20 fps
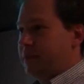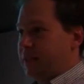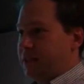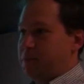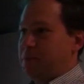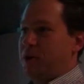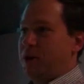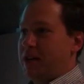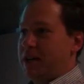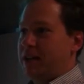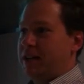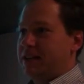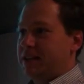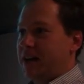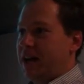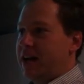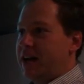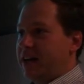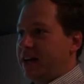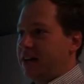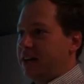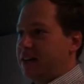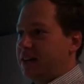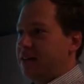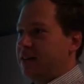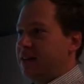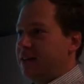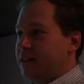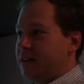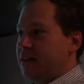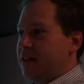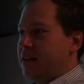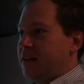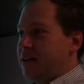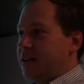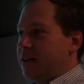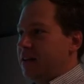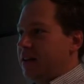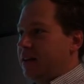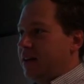That's pretty exciting.
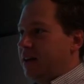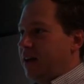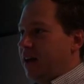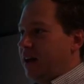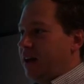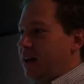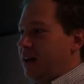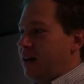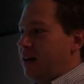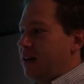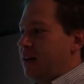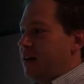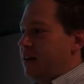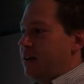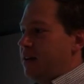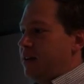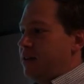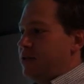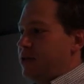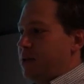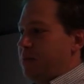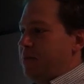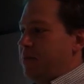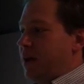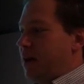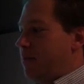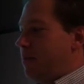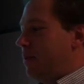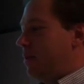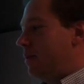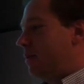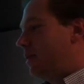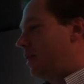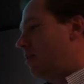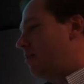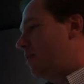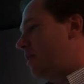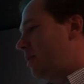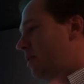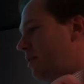Okay, Jim Pepin will
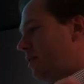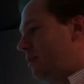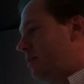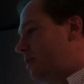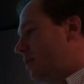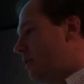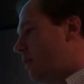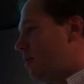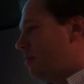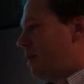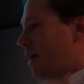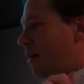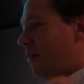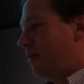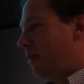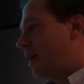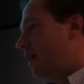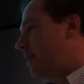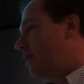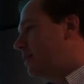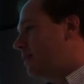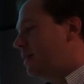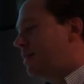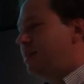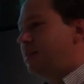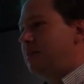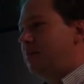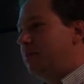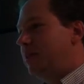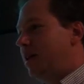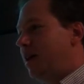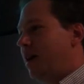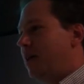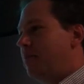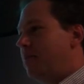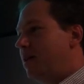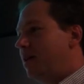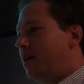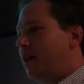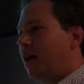come in here and talk about writing
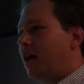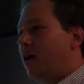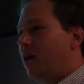TCP/IP